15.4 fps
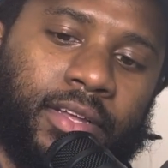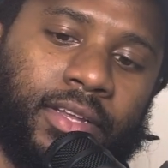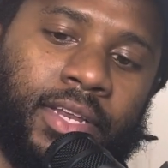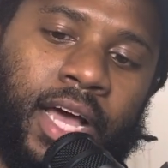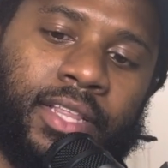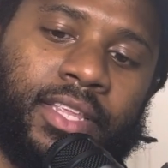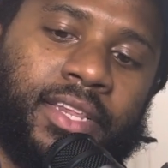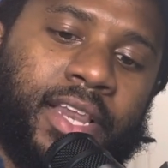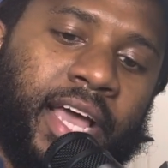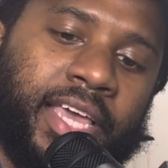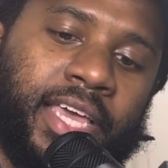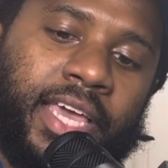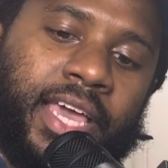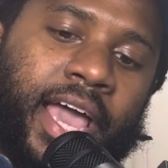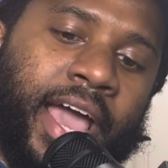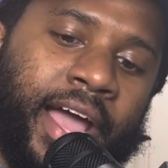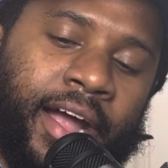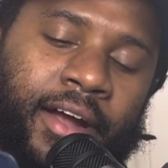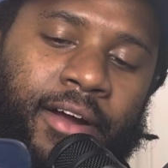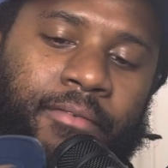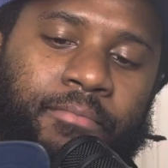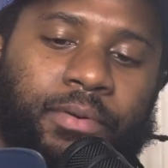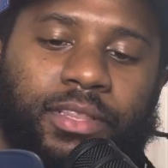not the Nike
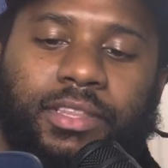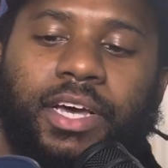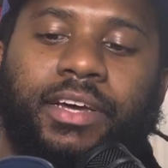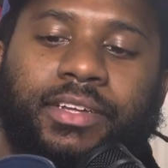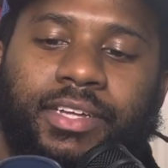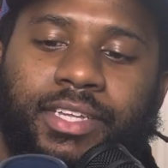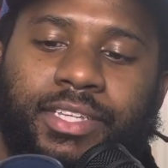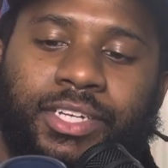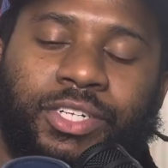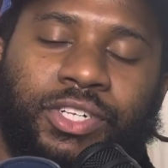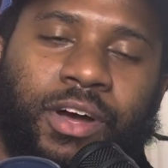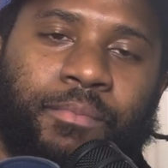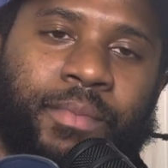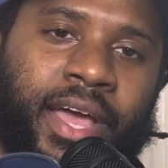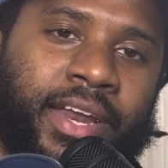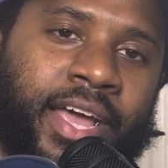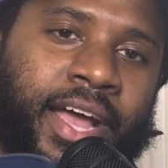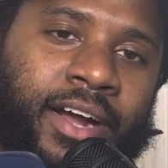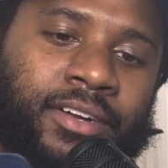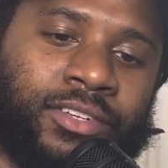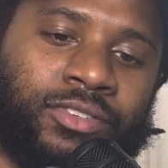Air, but the Jumpman Air.